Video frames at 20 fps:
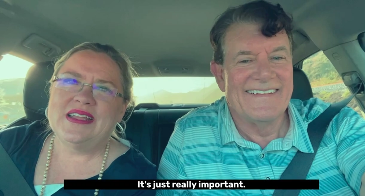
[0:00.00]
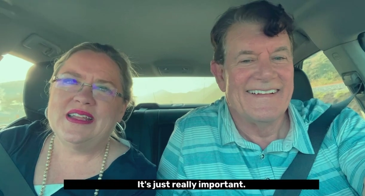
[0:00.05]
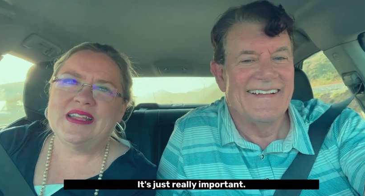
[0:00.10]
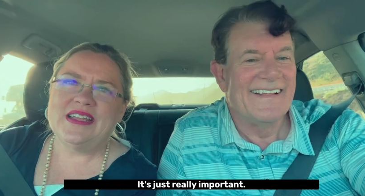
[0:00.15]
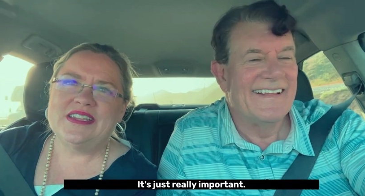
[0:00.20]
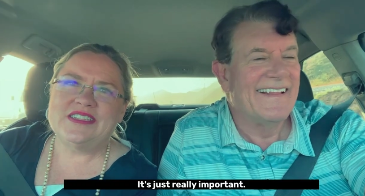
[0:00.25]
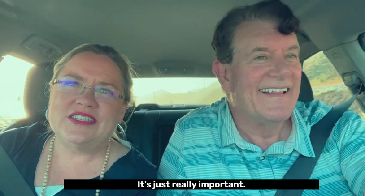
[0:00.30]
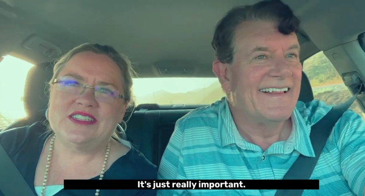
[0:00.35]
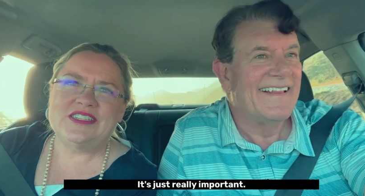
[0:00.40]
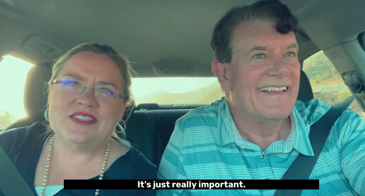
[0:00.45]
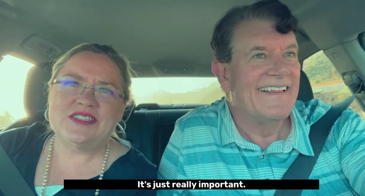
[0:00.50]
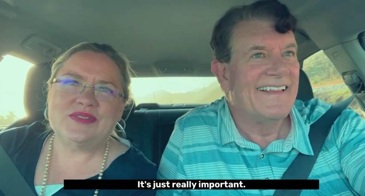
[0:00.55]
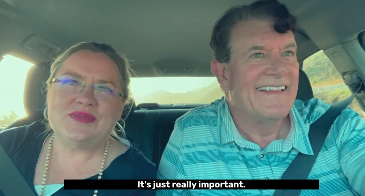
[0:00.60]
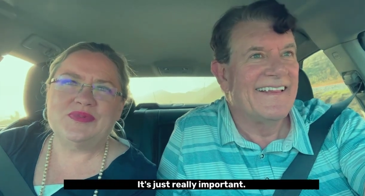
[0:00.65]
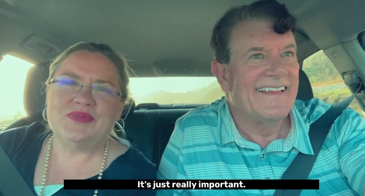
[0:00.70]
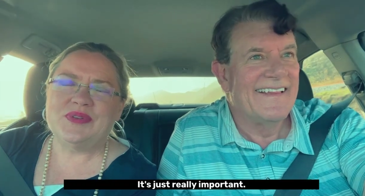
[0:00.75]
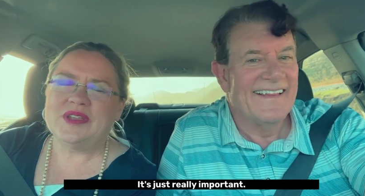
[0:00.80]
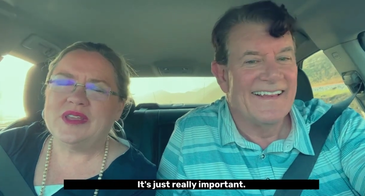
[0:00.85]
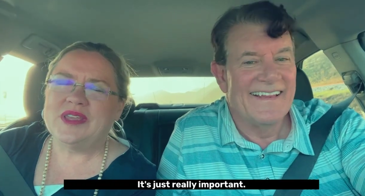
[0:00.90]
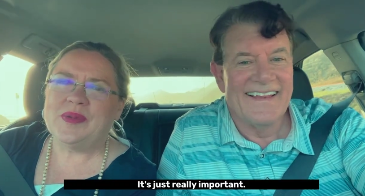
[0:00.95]
Speaker 1: It's just
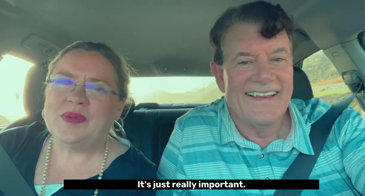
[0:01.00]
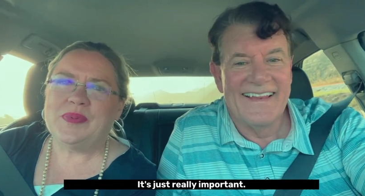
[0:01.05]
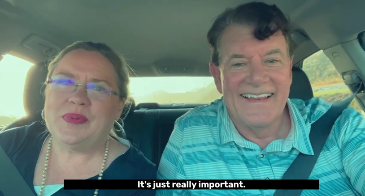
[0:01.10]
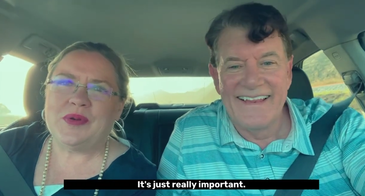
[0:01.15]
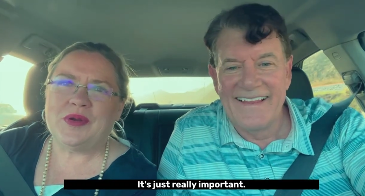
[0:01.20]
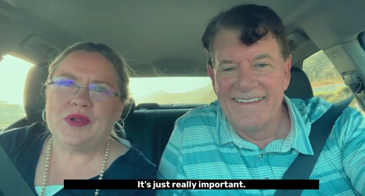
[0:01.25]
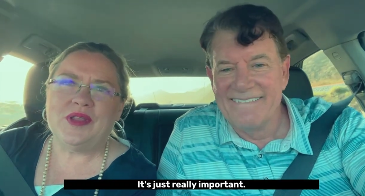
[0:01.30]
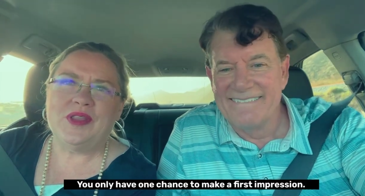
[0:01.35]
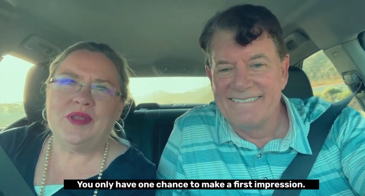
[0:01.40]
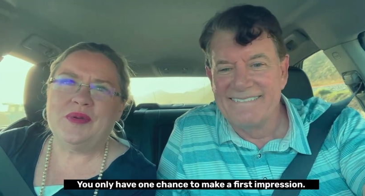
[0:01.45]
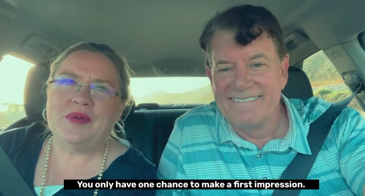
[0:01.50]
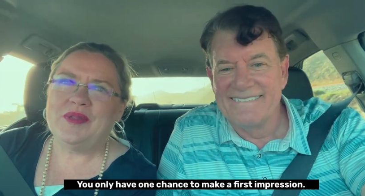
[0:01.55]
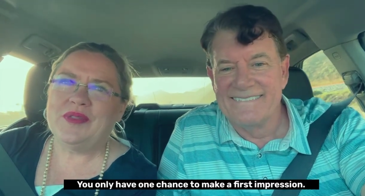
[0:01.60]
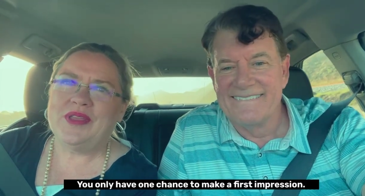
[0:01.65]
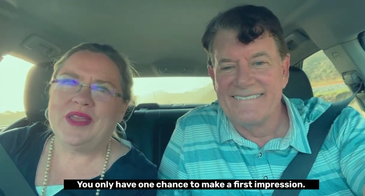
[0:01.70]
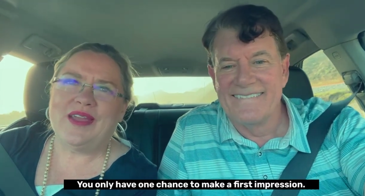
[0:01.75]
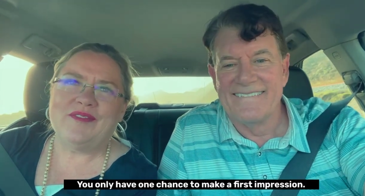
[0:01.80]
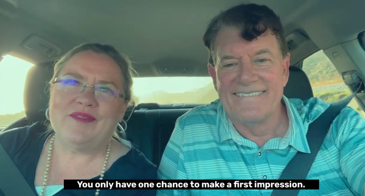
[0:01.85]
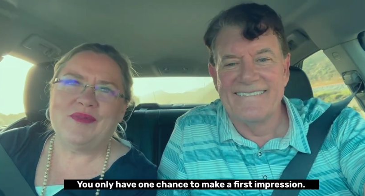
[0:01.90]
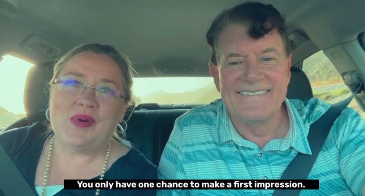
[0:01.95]
really important. You only
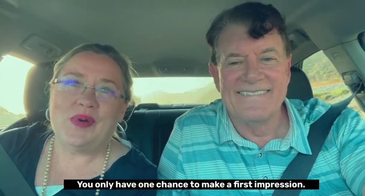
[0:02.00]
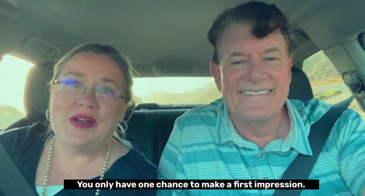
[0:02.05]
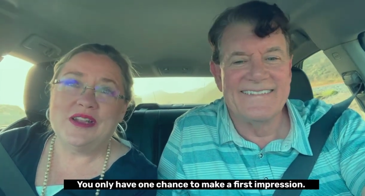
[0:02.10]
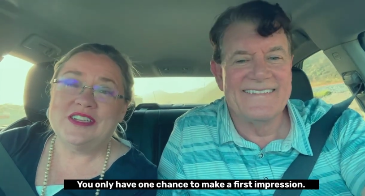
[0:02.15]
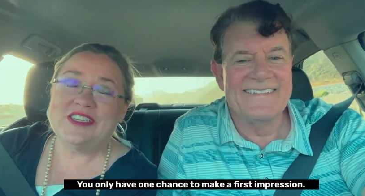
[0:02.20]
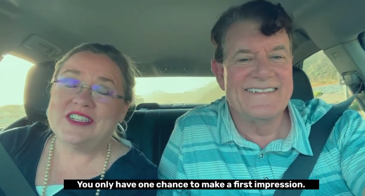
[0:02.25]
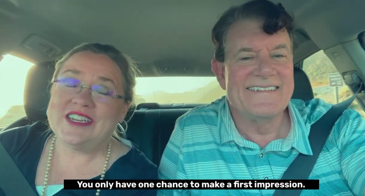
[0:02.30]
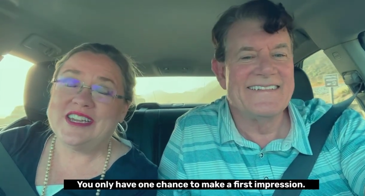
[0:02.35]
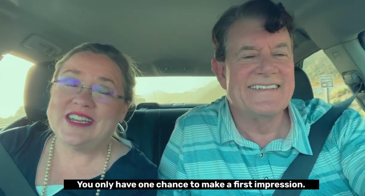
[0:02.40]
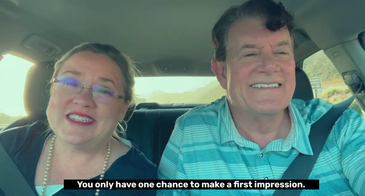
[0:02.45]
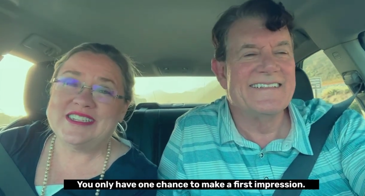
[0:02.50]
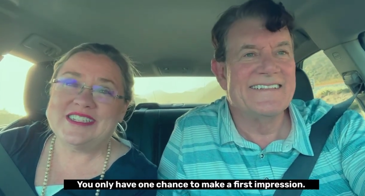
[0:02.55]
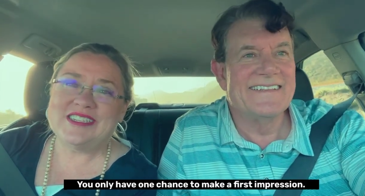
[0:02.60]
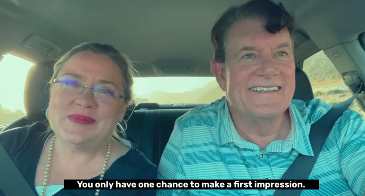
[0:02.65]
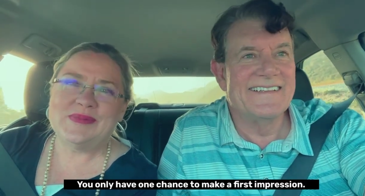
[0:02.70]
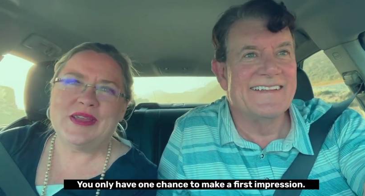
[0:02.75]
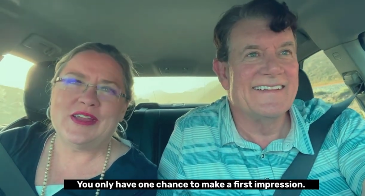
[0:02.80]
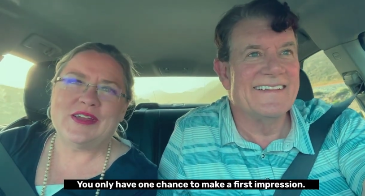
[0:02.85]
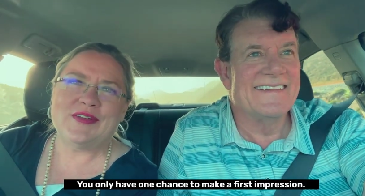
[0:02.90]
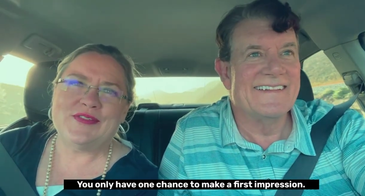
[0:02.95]
have one chance to
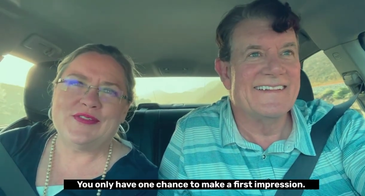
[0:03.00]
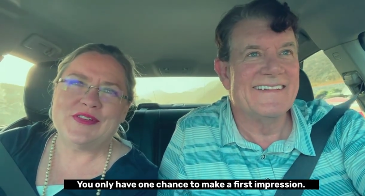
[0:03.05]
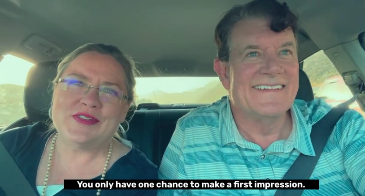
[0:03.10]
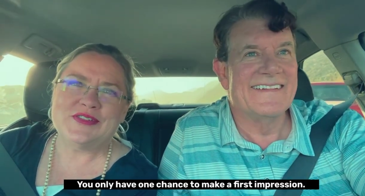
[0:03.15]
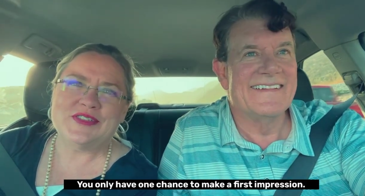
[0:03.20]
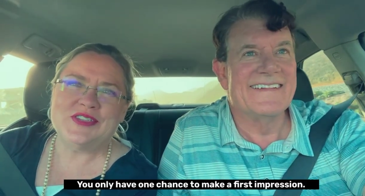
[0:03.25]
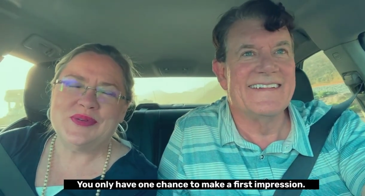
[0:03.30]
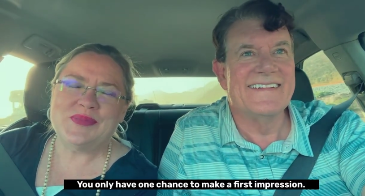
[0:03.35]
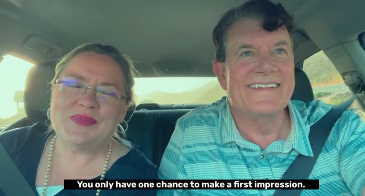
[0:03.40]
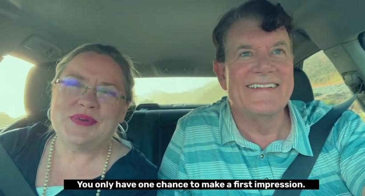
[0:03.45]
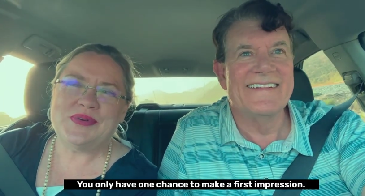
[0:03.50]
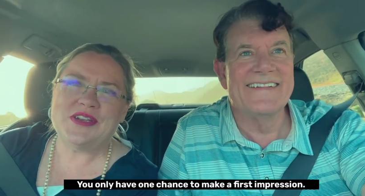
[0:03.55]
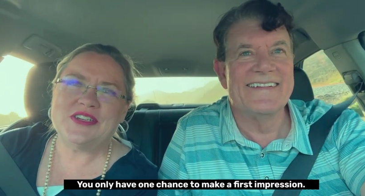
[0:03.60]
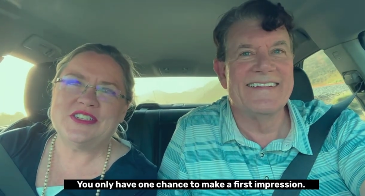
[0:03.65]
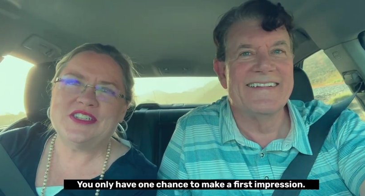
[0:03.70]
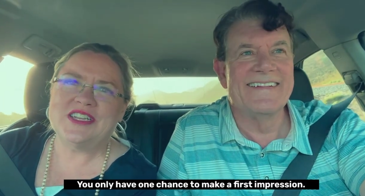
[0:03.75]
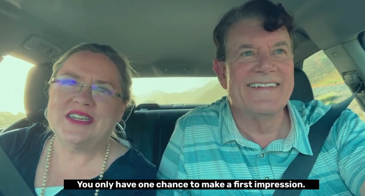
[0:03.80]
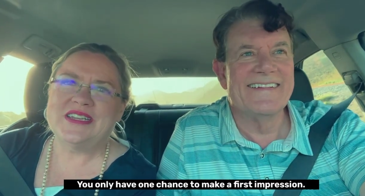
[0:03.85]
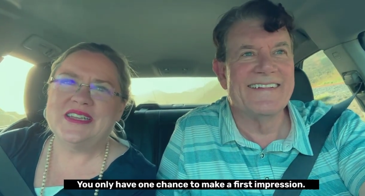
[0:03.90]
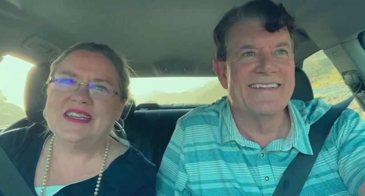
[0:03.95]
make a first
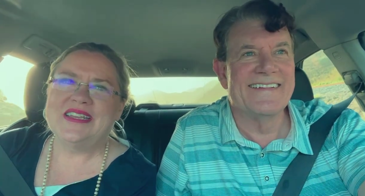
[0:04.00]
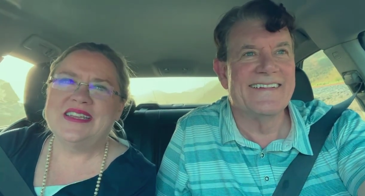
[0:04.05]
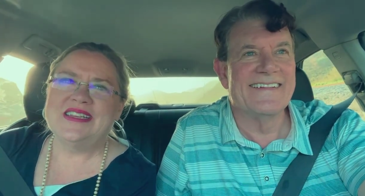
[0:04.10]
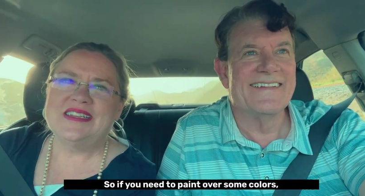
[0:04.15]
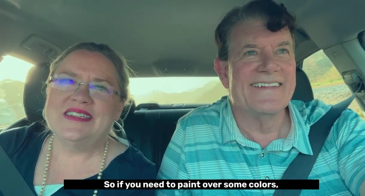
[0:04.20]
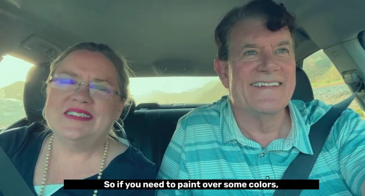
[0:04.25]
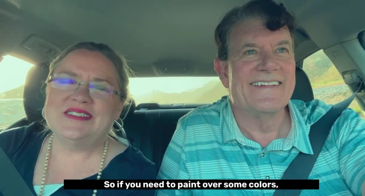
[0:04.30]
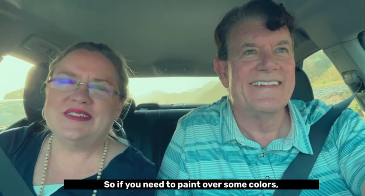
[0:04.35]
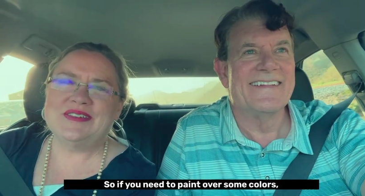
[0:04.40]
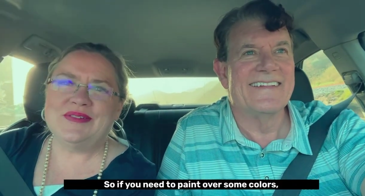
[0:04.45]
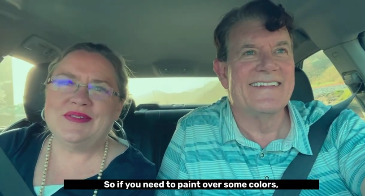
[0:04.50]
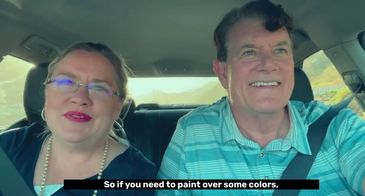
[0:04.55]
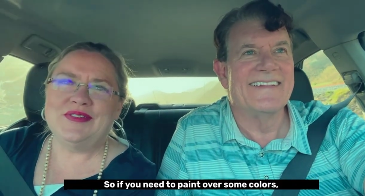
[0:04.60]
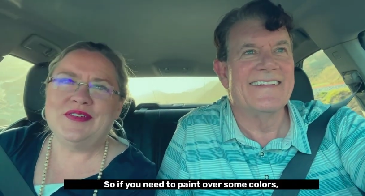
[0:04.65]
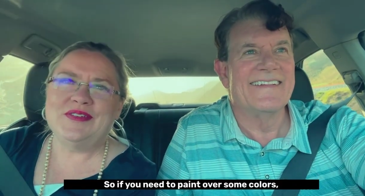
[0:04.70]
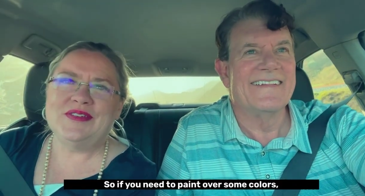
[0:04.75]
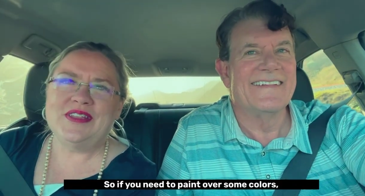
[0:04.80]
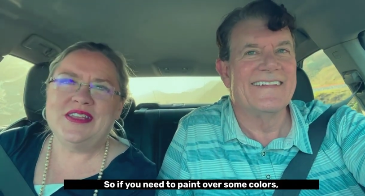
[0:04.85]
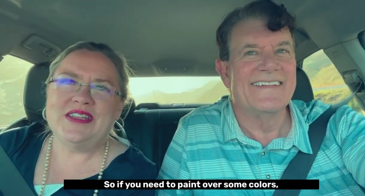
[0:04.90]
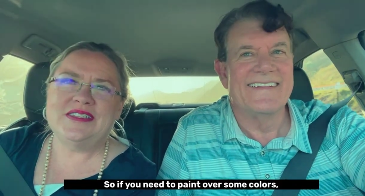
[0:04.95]
impression. So if
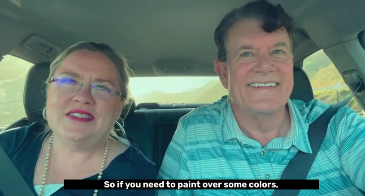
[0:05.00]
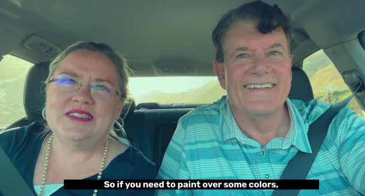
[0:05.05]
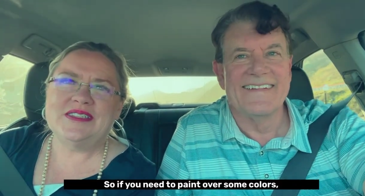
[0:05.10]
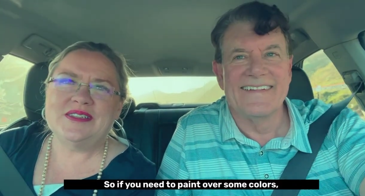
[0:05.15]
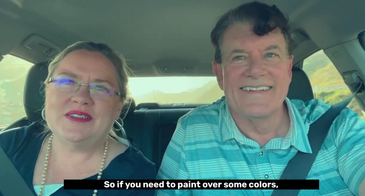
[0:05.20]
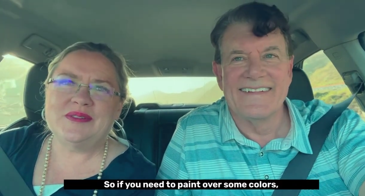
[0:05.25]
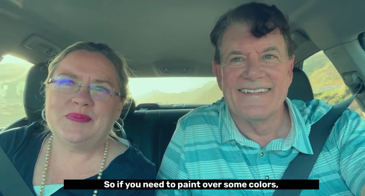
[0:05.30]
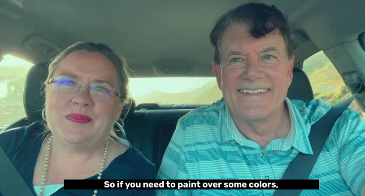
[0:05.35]
you need to